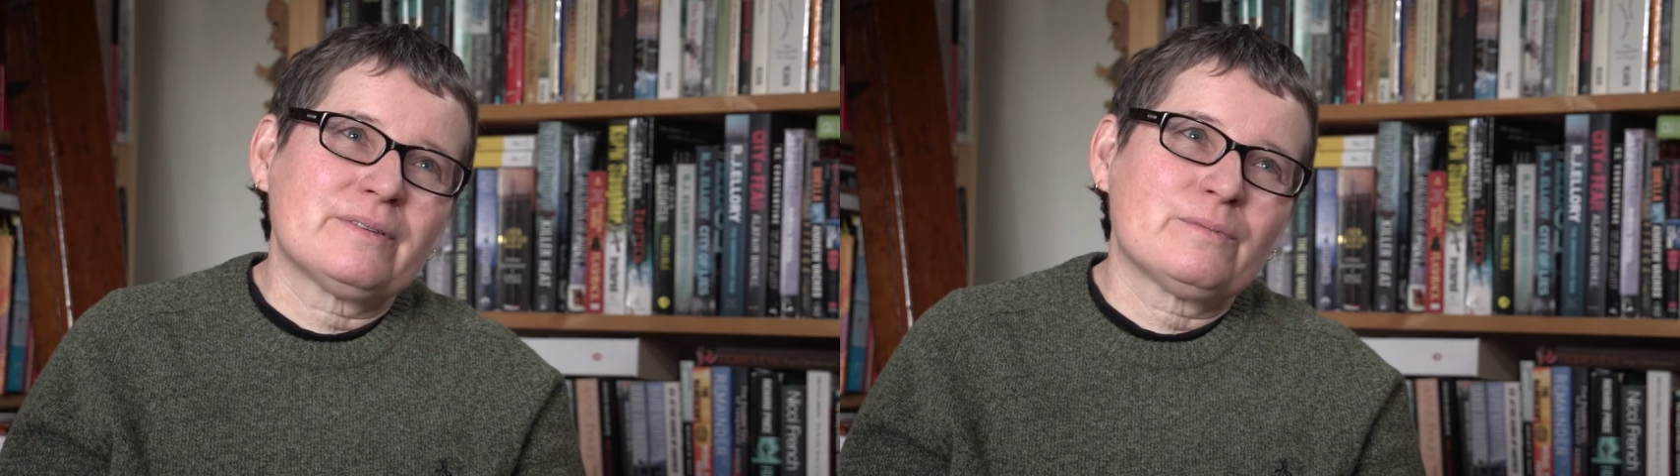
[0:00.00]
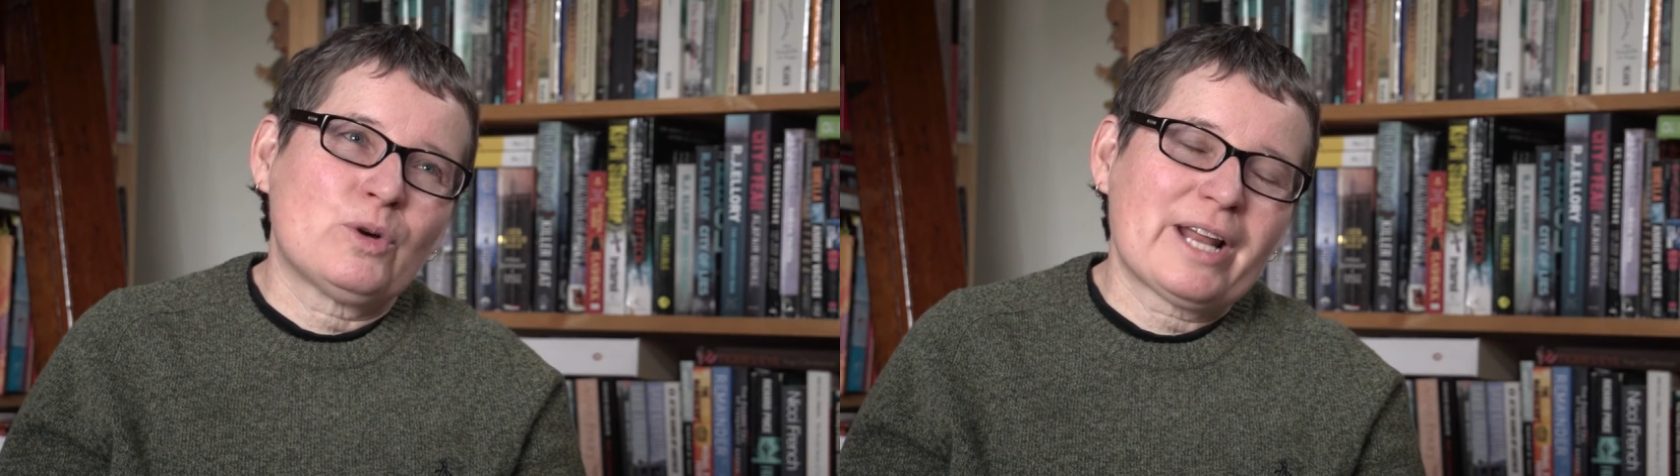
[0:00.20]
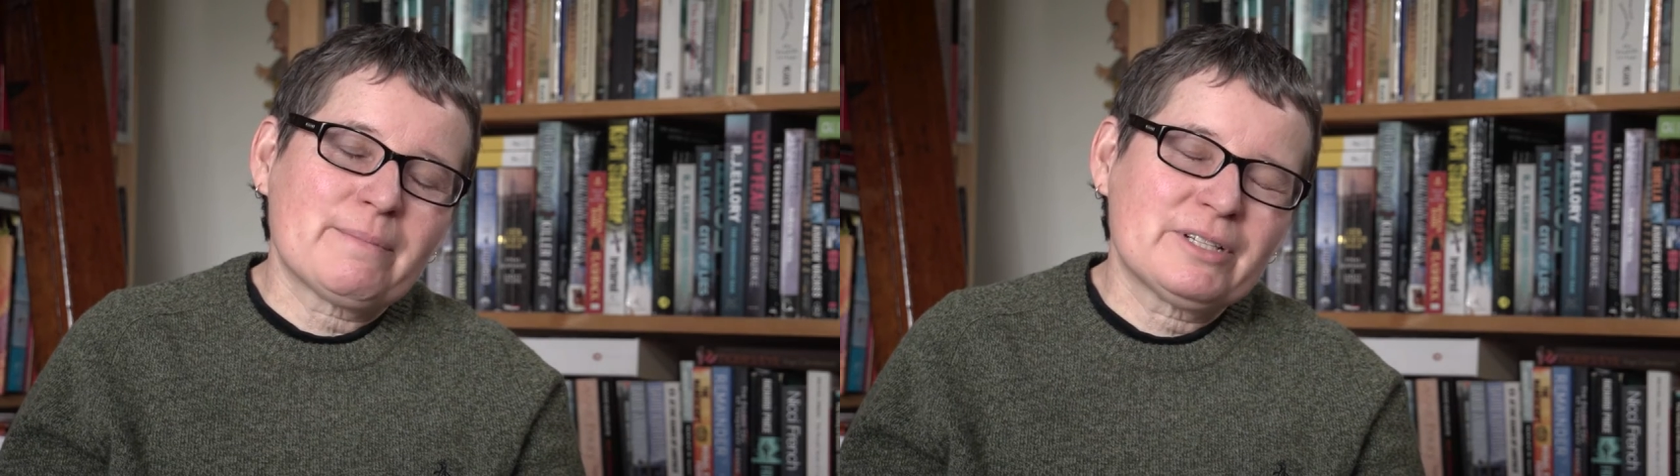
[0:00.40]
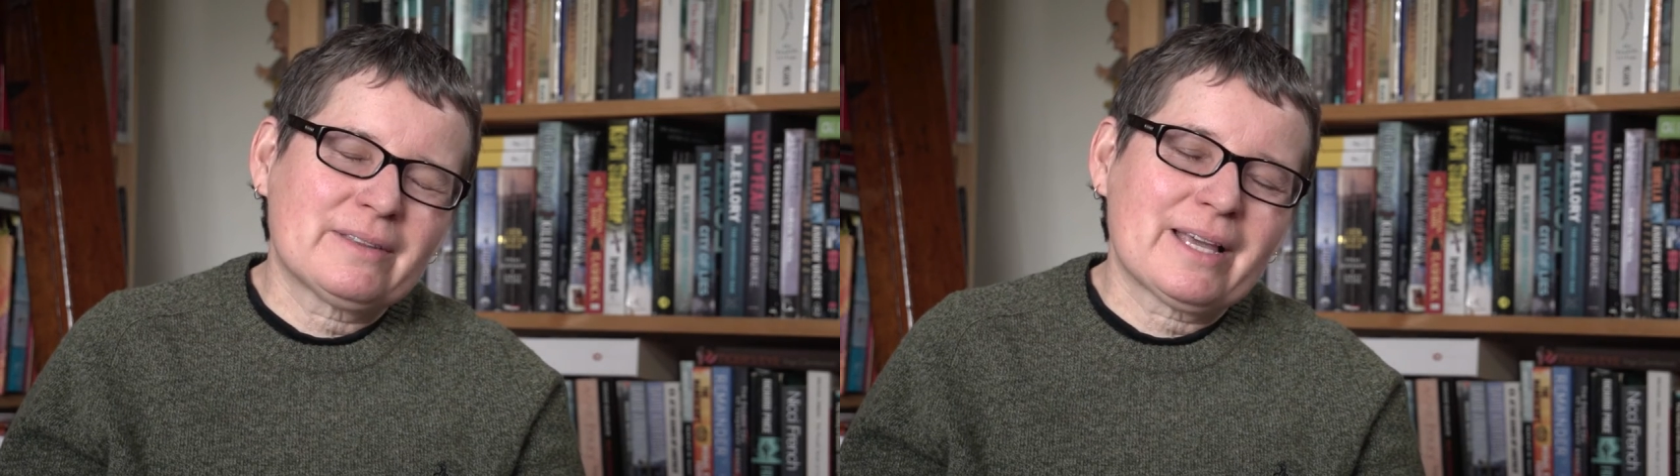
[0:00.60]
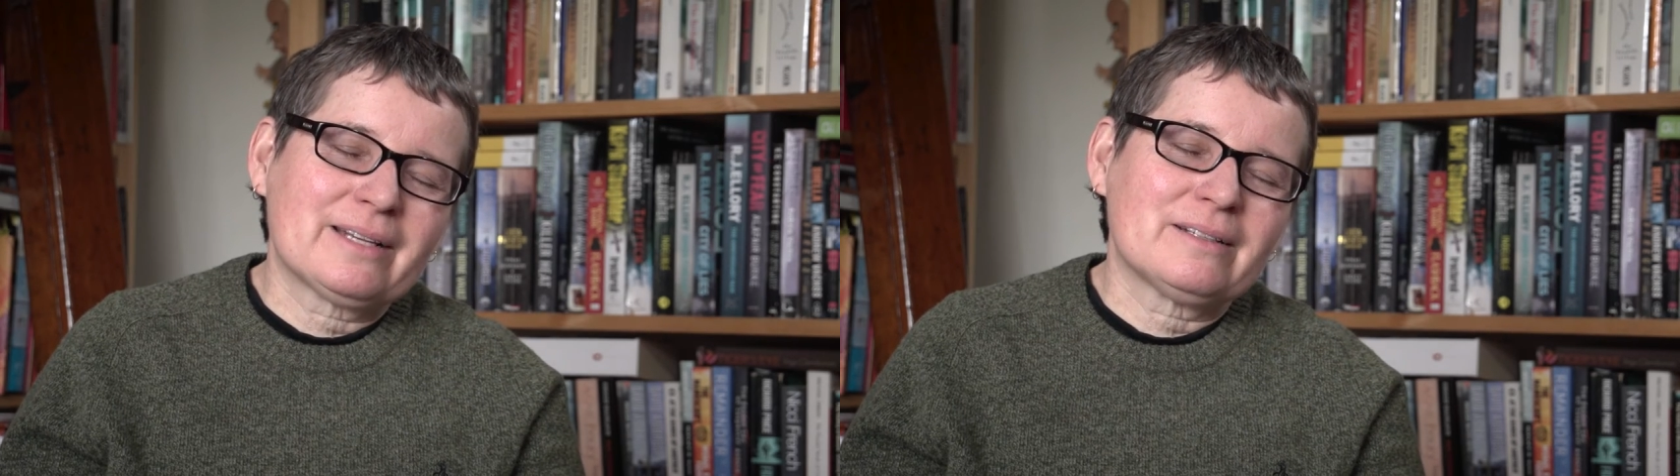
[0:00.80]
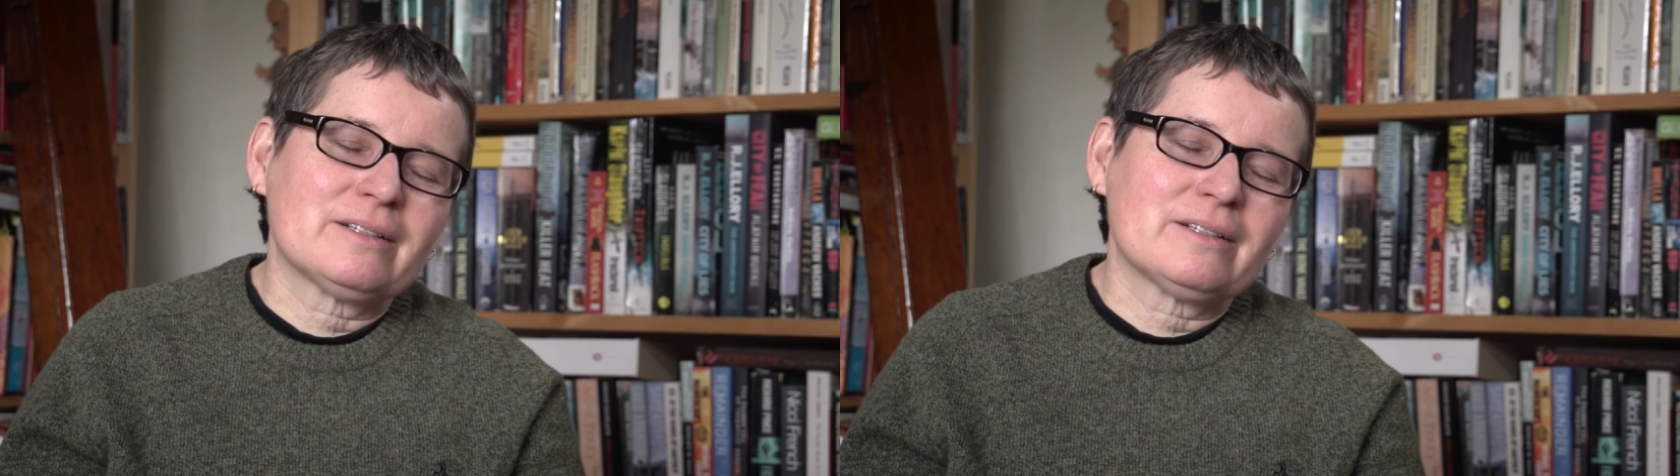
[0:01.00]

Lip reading: what happened